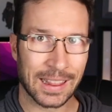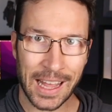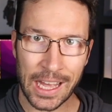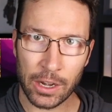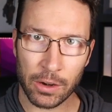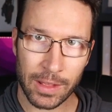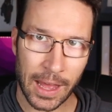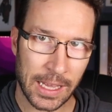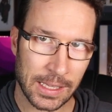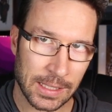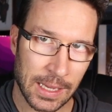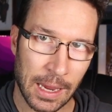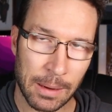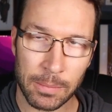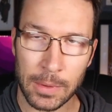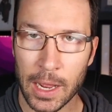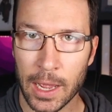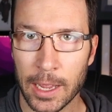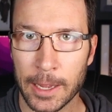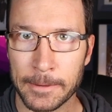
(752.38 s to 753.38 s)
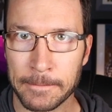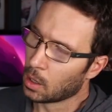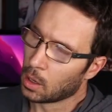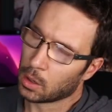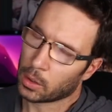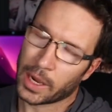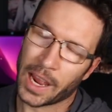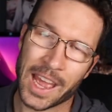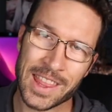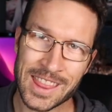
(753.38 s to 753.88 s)
later that same day.
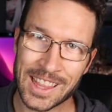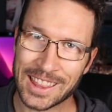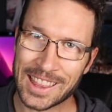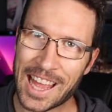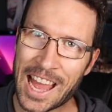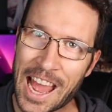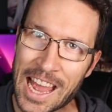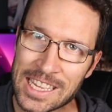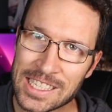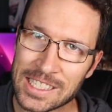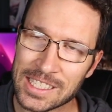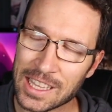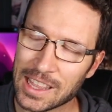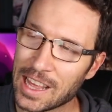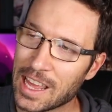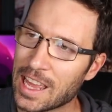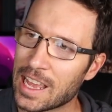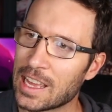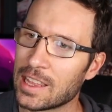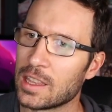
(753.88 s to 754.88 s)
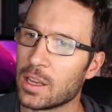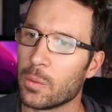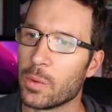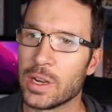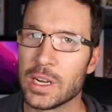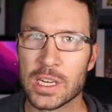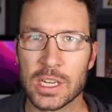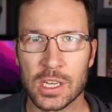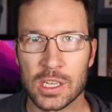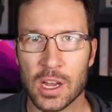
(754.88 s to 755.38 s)
Okay, and the last thing that
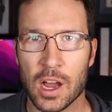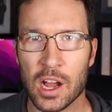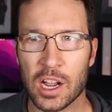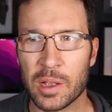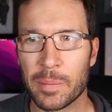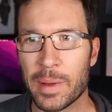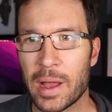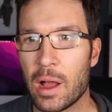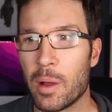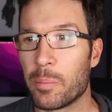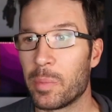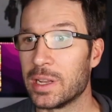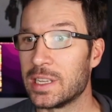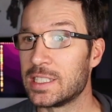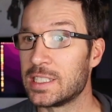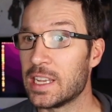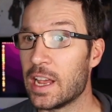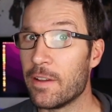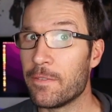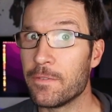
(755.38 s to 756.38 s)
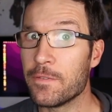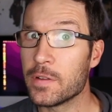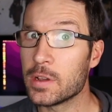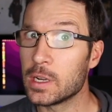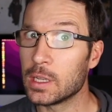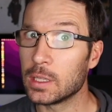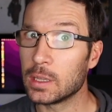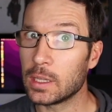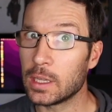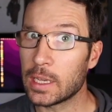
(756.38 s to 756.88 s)
we need to talk about, but
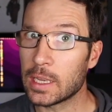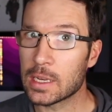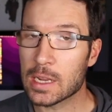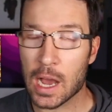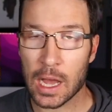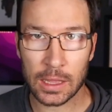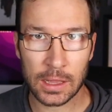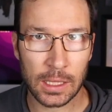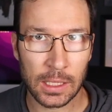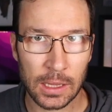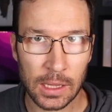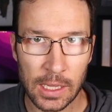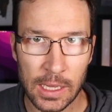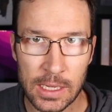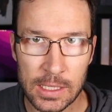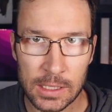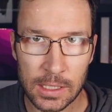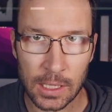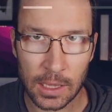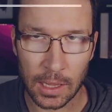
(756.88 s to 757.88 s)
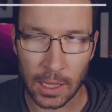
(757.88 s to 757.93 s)
definitely not the least